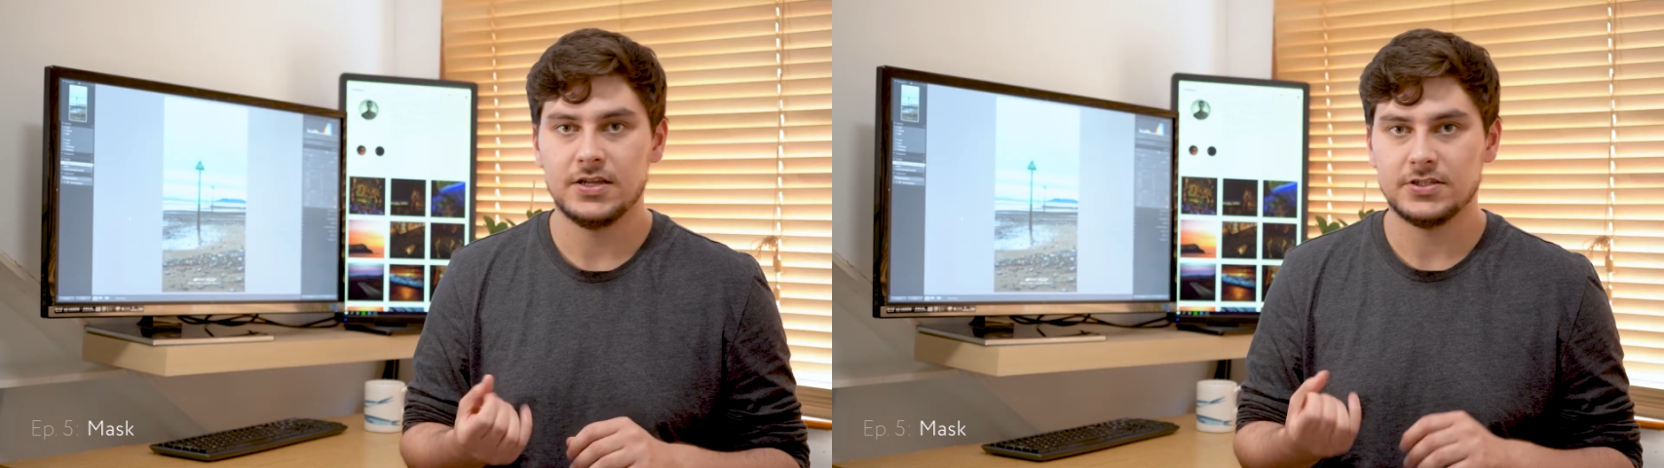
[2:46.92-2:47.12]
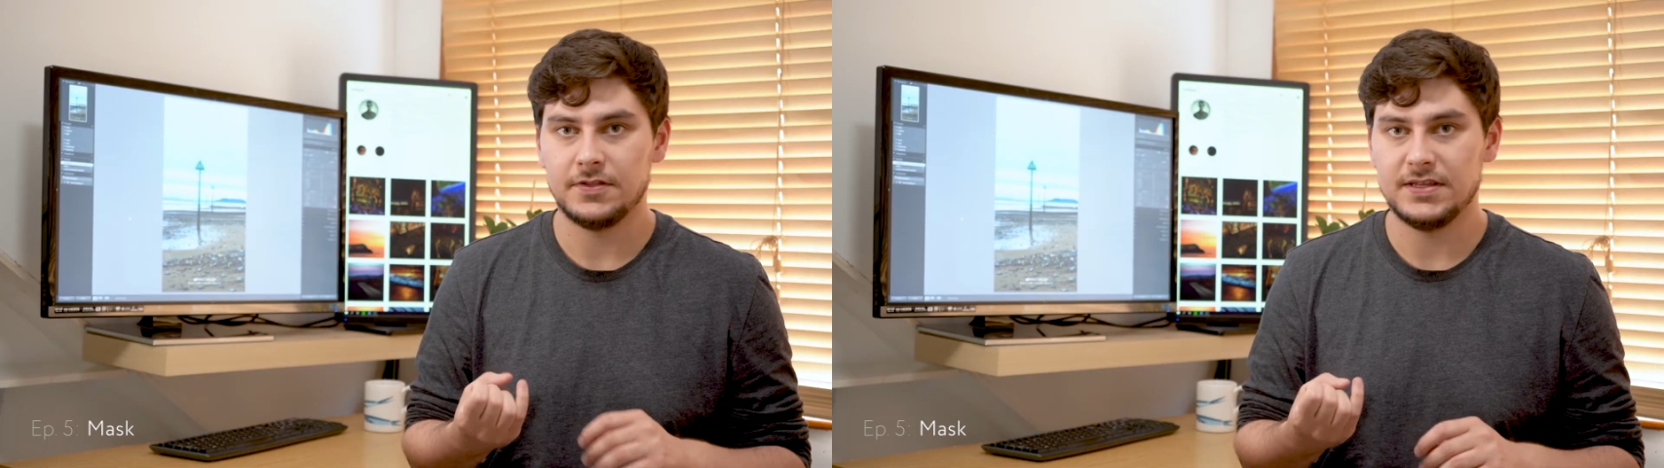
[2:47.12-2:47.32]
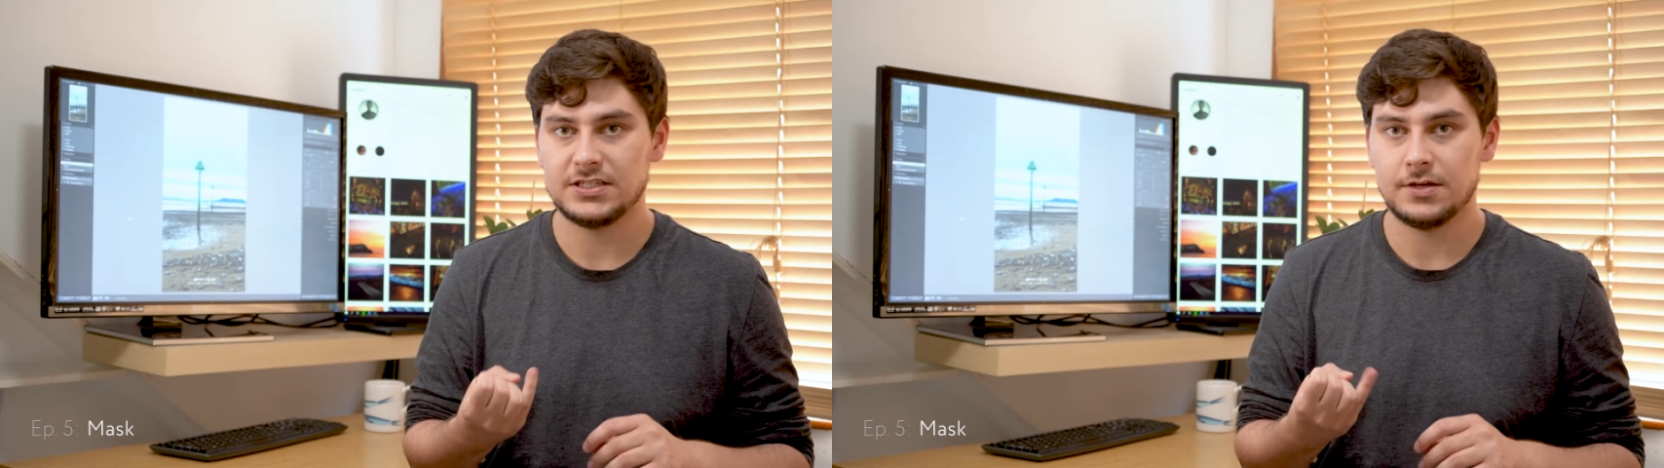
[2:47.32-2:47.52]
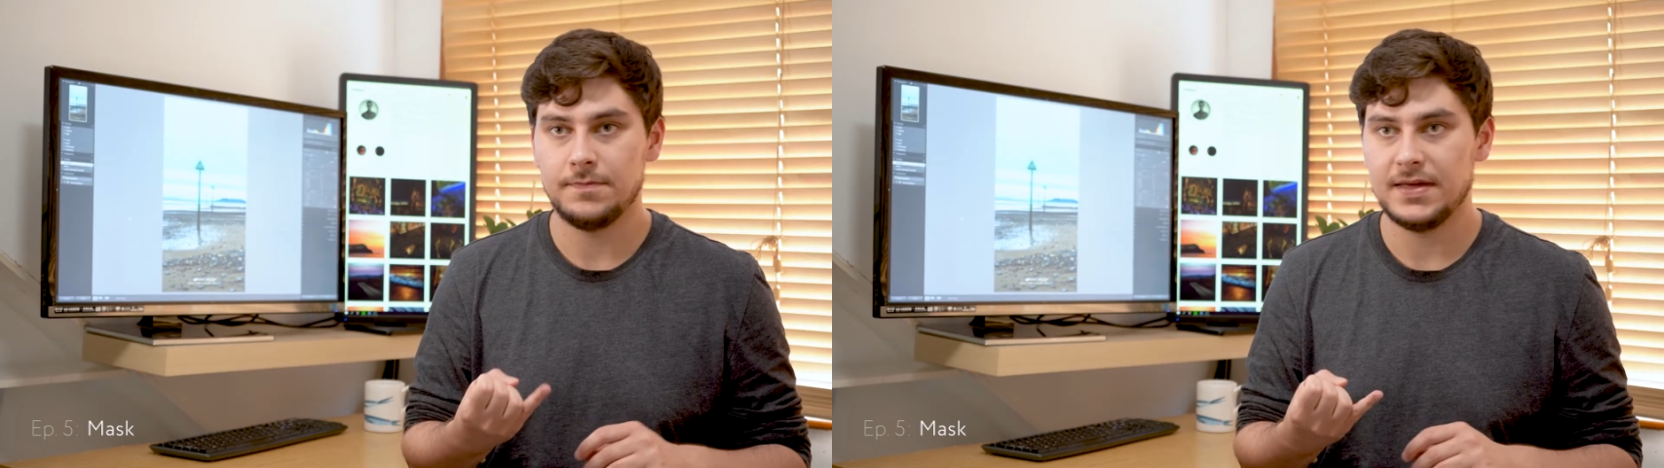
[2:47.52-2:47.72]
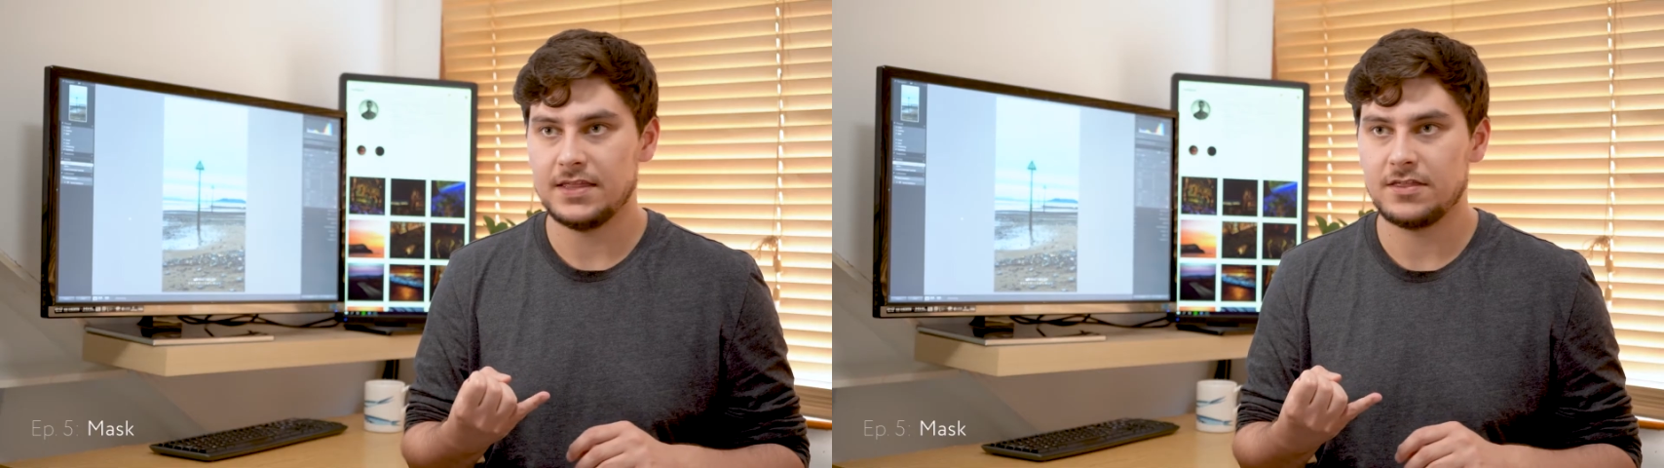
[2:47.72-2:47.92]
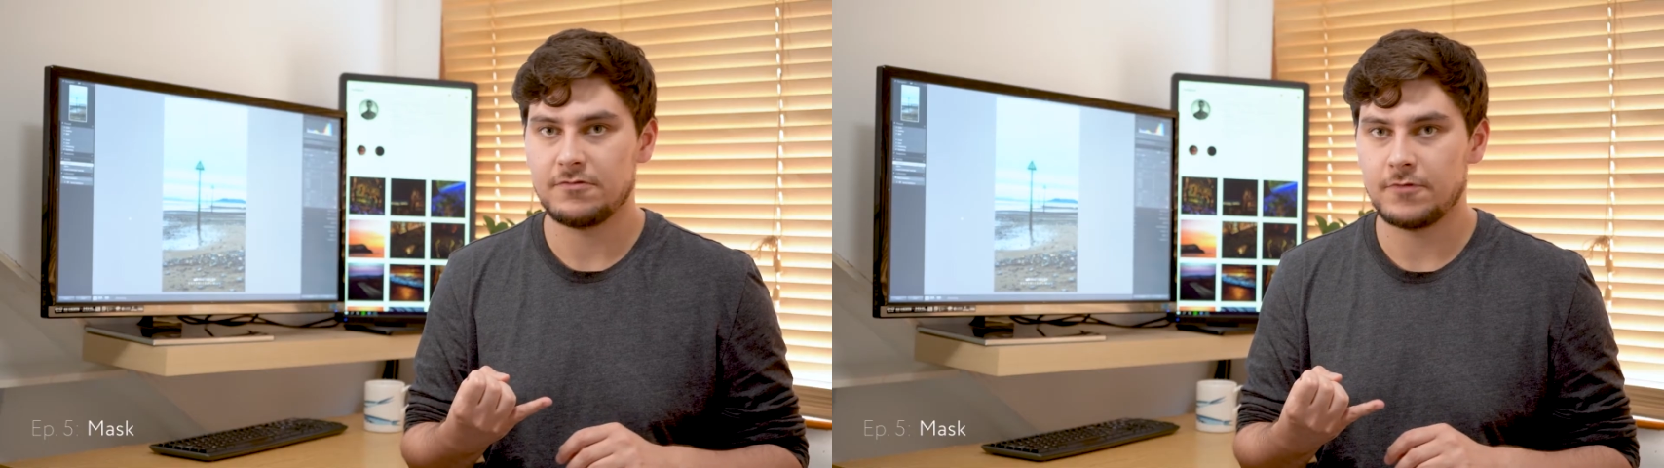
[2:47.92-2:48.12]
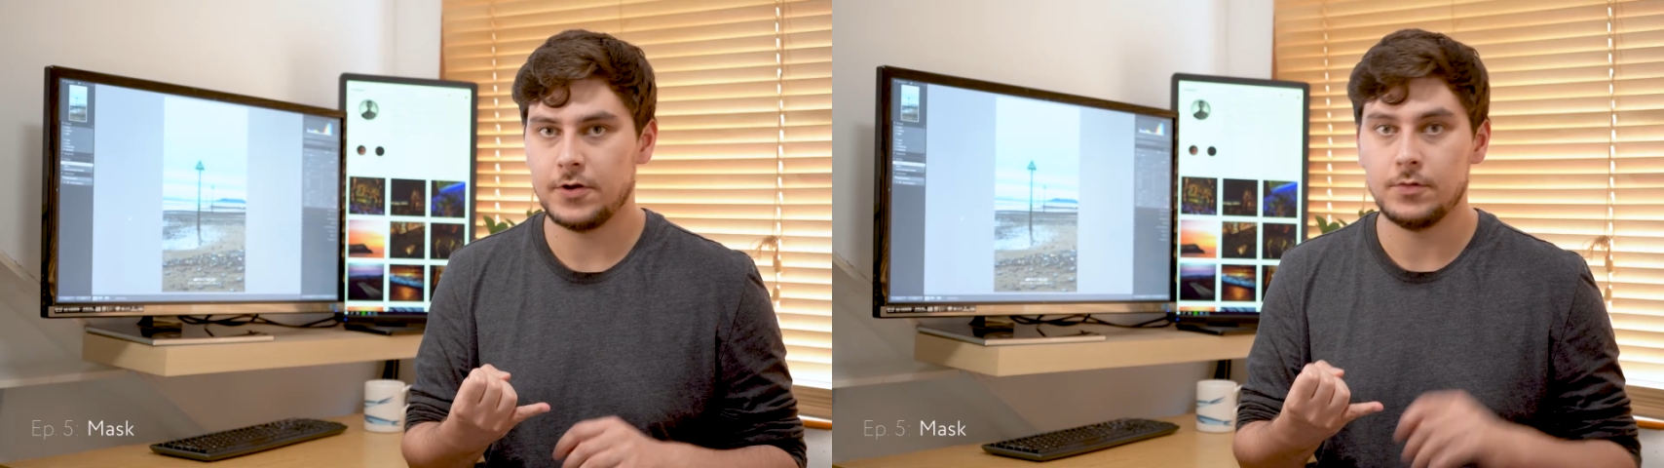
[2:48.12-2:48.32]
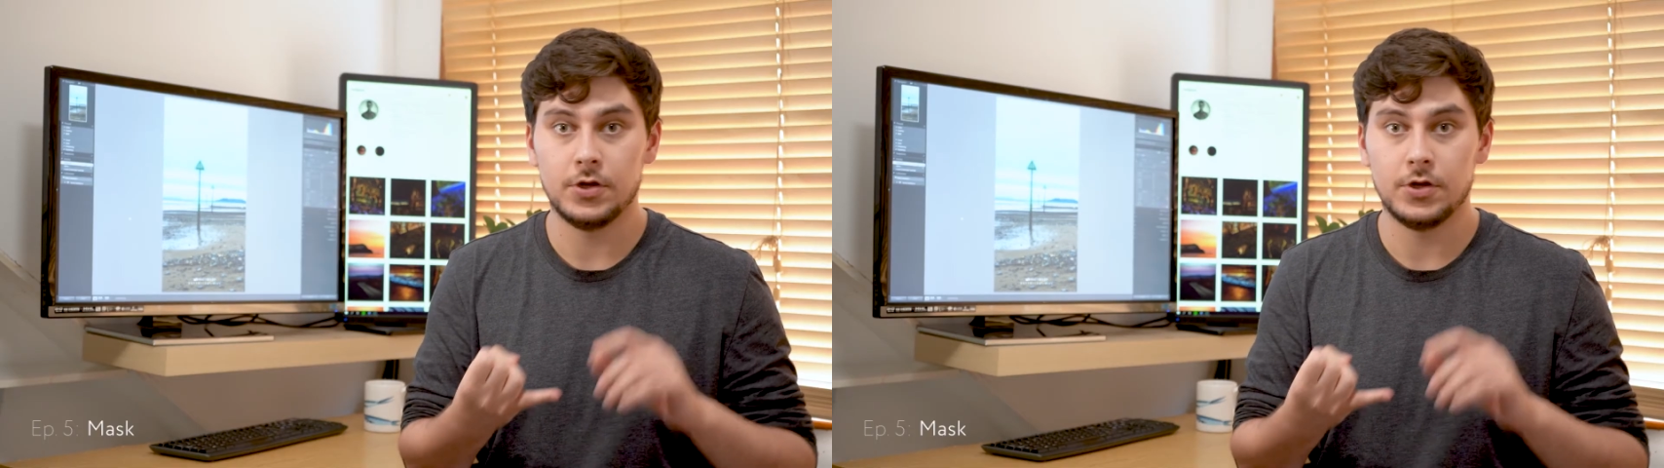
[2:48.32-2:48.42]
So this could be through